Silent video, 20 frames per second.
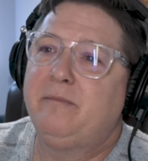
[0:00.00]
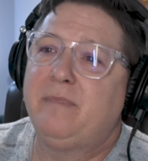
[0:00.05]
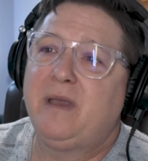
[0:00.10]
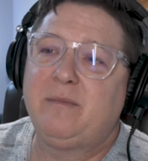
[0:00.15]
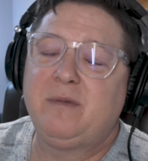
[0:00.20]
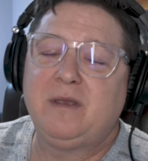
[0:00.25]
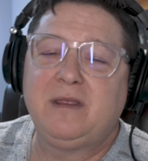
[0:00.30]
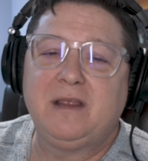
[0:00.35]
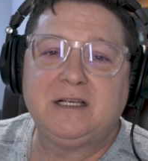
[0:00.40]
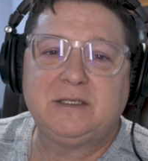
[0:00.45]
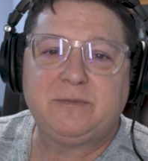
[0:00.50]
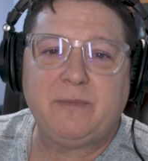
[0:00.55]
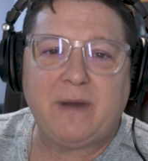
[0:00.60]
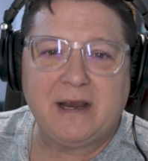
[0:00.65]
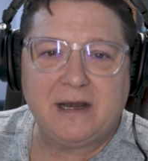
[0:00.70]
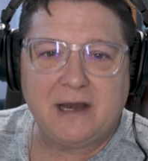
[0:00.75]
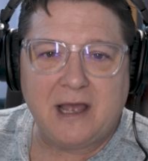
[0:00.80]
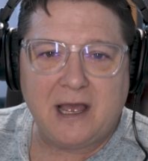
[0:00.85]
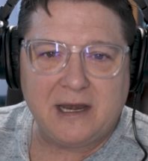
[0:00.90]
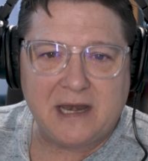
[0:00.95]
Maybe this
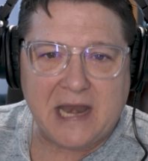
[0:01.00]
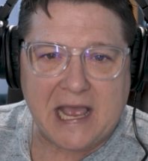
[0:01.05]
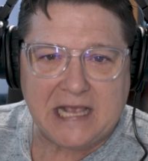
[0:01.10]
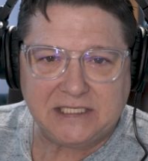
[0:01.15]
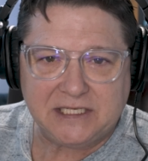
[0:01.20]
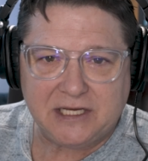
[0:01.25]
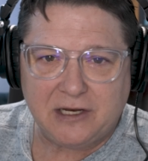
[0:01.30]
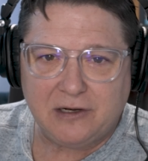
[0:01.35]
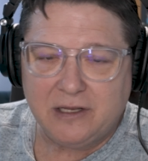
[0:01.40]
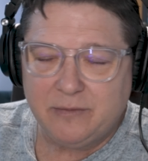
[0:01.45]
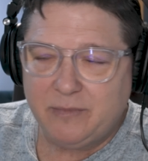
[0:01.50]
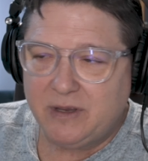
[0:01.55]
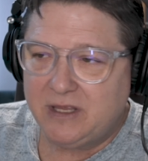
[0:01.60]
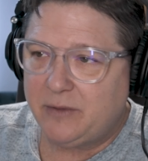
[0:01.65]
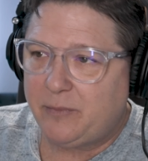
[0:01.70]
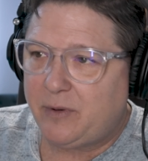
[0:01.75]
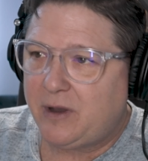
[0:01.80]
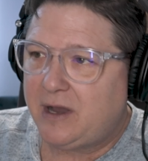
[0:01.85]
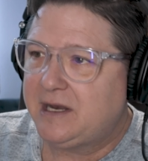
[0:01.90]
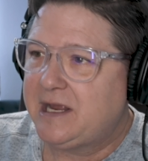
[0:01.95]
might not necessarily
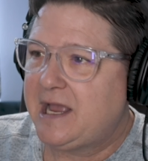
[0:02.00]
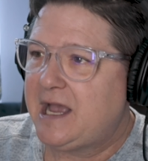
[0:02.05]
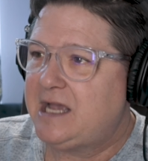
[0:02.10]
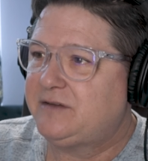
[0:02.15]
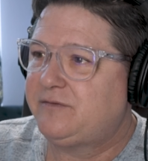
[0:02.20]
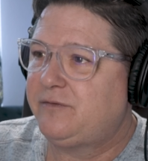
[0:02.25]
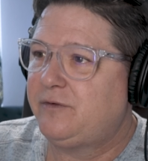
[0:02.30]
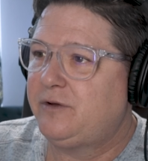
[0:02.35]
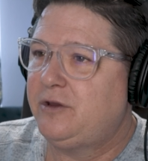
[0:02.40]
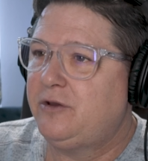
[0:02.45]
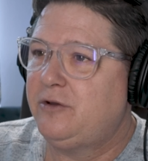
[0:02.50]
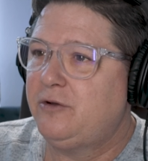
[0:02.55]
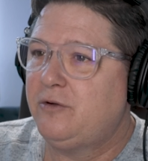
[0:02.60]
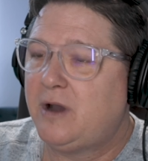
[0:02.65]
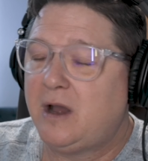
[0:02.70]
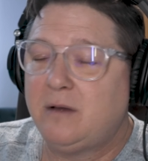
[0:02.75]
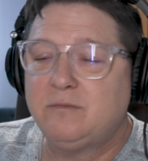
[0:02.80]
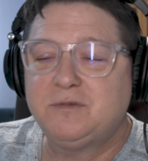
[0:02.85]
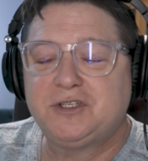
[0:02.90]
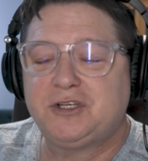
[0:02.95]
be the podcast for
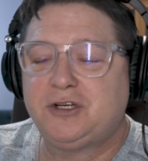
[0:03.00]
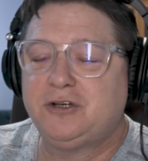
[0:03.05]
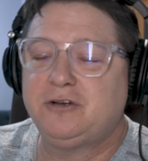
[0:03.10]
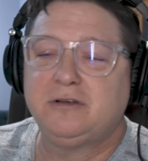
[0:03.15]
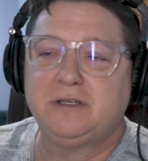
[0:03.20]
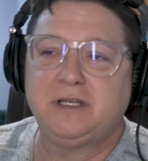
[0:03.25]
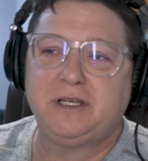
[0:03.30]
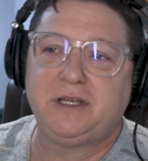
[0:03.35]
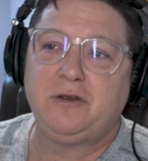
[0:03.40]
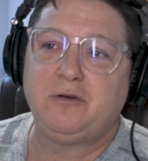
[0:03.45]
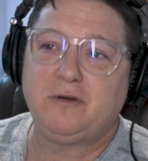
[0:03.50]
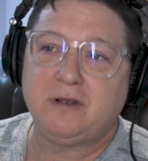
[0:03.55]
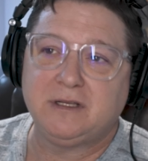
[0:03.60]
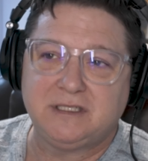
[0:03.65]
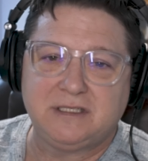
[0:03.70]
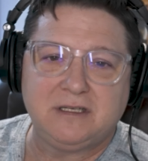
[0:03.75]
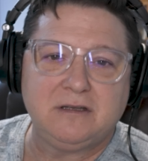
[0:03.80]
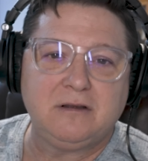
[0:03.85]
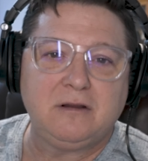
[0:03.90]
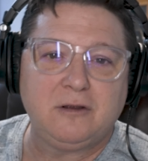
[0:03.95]
you. I'm sure that you
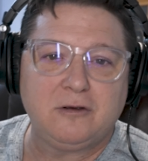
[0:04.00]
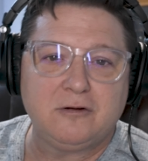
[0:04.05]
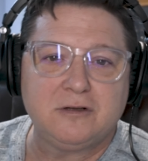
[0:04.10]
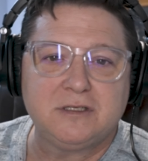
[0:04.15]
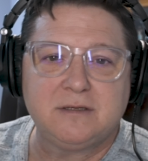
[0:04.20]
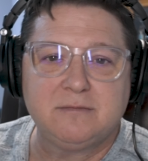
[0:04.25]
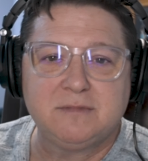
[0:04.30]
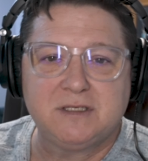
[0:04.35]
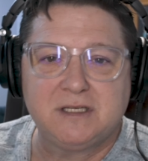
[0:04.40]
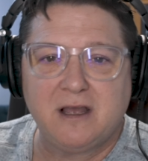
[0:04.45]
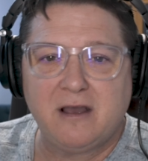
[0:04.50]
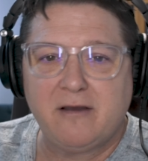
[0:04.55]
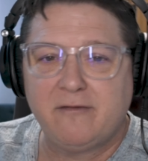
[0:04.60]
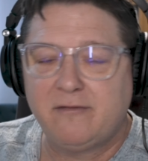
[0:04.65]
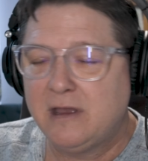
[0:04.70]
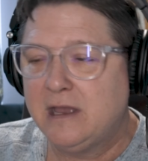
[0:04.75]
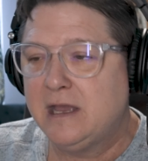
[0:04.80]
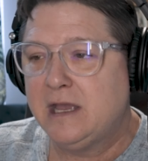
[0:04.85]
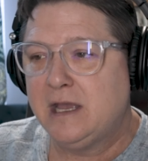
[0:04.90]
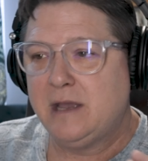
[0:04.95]
can still learn some
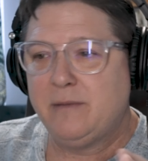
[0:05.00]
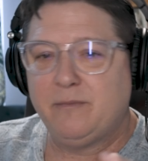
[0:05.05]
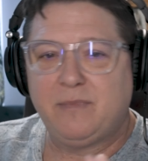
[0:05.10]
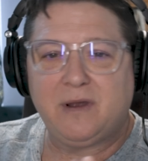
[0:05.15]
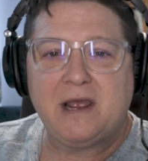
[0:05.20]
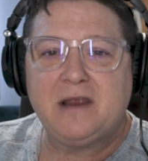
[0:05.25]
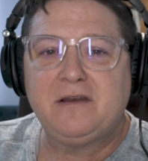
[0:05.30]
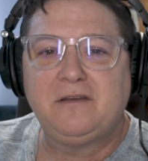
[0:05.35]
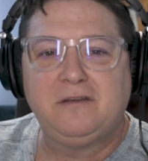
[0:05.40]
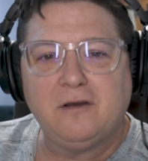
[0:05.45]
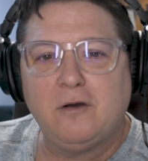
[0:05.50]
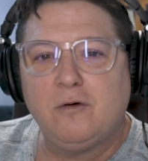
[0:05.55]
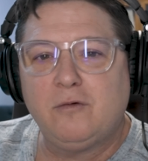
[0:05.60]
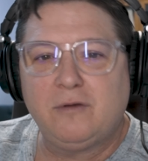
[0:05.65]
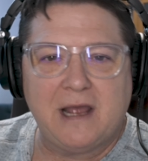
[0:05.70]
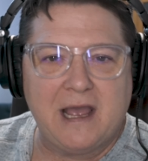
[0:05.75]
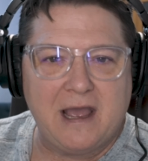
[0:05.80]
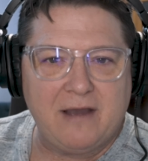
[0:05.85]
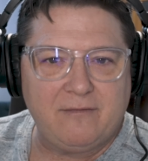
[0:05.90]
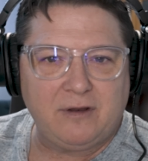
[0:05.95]
stuff, but I
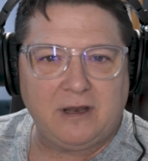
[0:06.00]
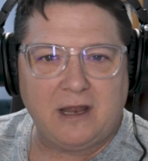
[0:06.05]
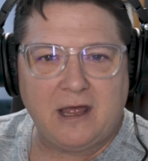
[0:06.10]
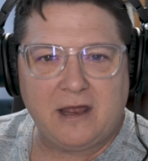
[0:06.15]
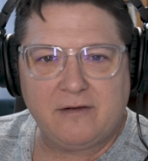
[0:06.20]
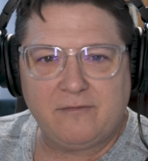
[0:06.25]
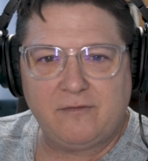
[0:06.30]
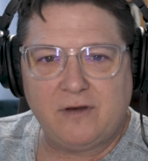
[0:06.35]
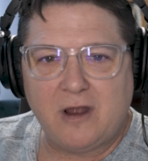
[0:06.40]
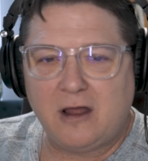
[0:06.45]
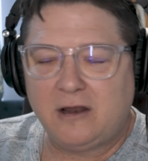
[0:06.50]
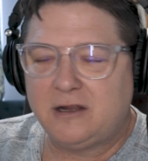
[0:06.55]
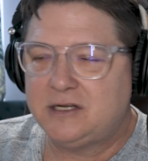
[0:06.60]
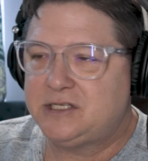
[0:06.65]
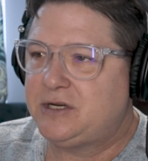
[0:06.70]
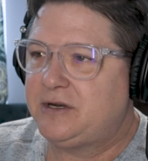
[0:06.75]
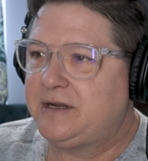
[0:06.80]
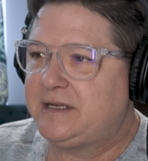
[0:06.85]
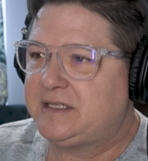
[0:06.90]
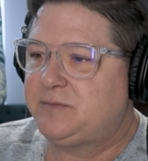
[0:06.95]
don't have a lot of
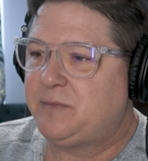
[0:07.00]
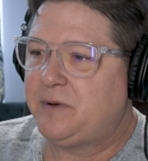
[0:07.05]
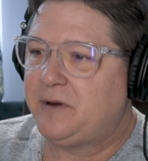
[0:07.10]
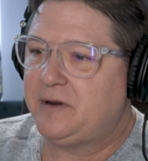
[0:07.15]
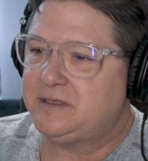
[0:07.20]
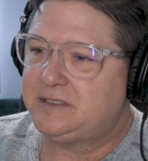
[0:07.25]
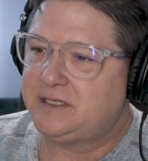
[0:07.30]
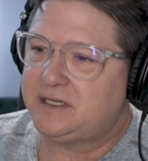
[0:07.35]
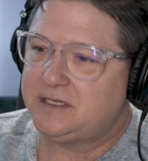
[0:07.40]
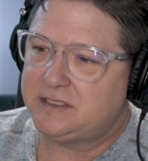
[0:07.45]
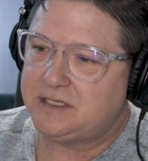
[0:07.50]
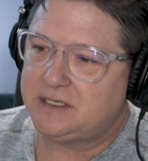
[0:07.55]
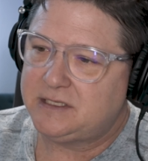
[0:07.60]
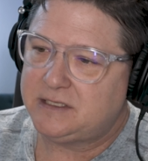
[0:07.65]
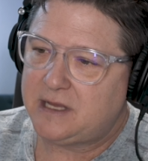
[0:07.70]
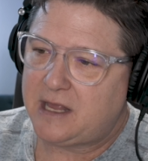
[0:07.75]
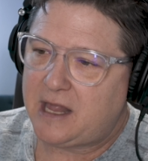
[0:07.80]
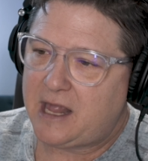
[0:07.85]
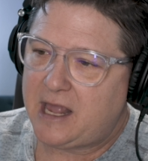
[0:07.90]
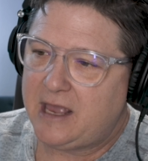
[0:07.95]
knowledge and
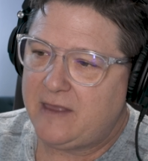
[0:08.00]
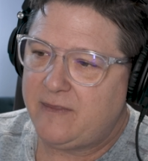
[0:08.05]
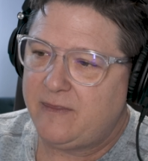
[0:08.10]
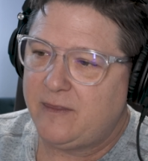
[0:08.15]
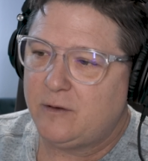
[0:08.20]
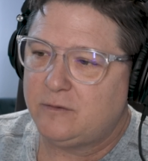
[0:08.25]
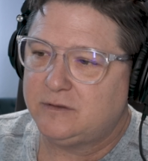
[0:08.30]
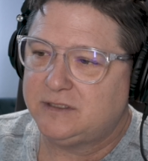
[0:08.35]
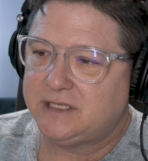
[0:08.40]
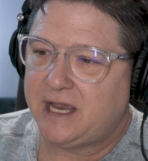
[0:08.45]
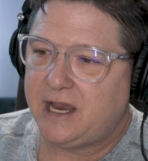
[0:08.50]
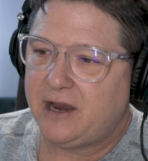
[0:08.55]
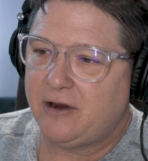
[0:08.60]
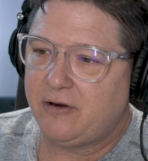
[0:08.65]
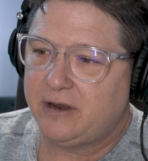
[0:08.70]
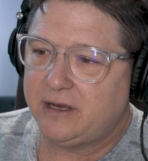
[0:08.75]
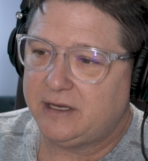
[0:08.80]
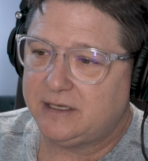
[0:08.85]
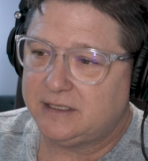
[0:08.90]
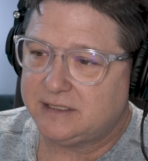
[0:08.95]
experiences in those
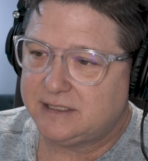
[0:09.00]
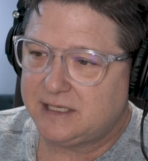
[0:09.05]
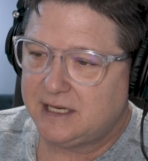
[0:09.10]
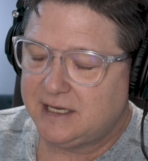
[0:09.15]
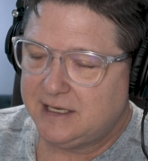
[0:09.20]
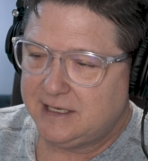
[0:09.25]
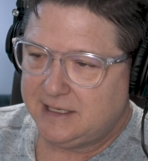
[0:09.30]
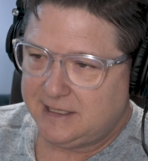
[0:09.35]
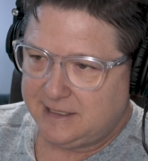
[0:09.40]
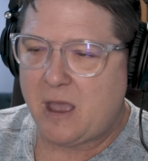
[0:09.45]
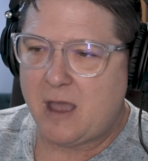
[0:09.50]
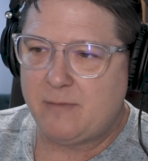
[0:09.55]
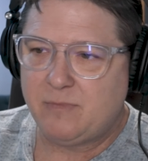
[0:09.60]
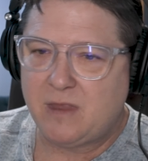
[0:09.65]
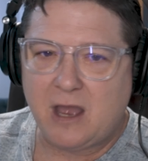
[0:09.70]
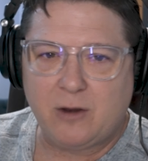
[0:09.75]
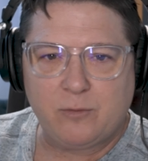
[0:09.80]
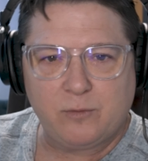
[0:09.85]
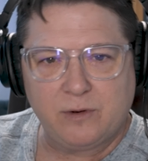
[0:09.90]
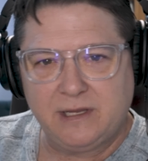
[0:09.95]
areas.
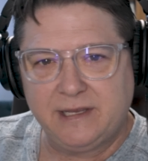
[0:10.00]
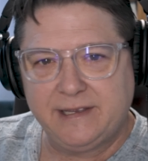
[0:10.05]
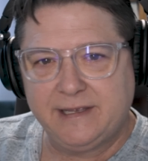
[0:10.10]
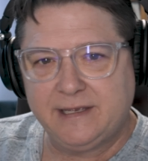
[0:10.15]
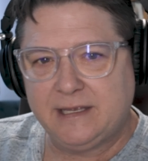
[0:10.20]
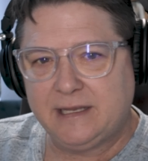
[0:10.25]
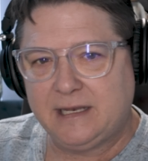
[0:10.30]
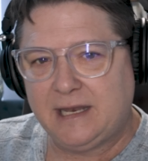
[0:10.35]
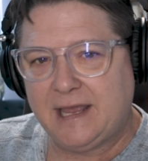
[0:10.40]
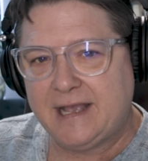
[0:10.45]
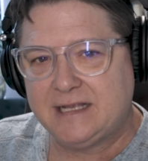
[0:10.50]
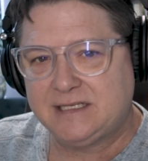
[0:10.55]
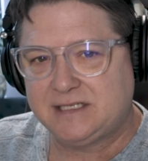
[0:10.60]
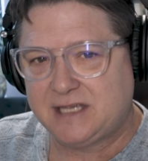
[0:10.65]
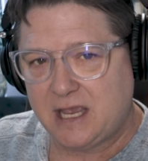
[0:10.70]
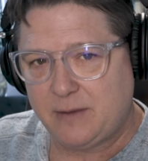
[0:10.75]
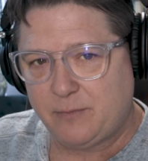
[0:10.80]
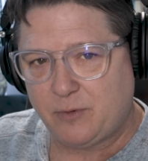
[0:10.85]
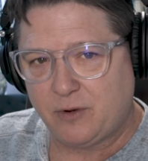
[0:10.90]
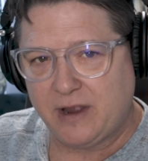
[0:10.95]
I'm not really a
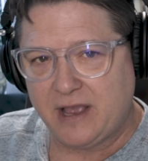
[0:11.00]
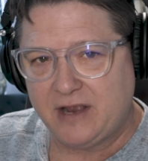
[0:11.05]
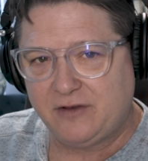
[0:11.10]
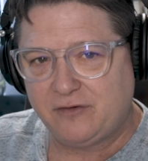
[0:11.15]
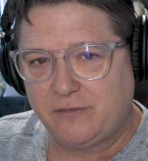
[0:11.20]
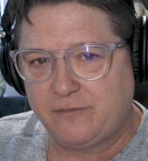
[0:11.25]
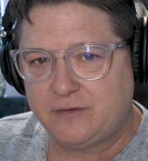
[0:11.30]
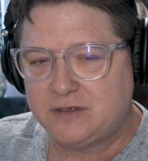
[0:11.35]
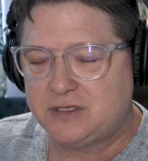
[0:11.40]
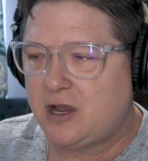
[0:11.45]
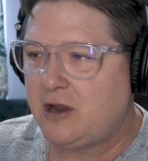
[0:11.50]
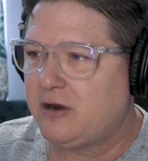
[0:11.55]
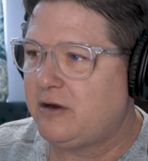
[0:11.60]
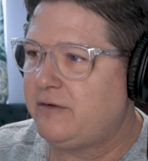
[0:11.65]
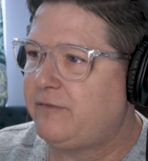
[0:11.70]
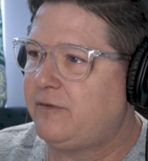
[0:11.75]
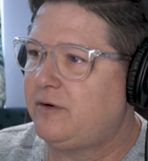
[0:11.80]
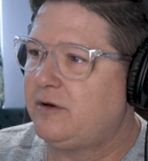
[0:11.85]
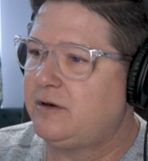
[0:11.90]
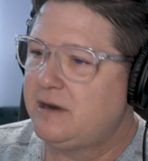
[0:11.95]
landscape or nature
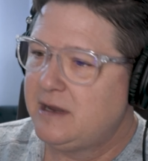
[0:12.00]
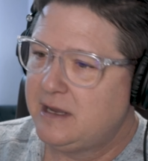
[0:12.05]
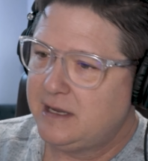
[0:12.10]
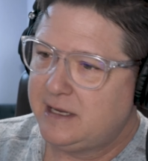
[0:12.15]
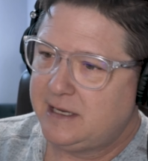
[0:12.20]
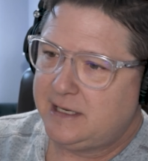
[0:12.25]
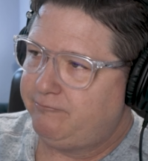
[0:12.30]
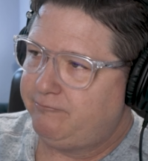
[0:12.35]
photographer.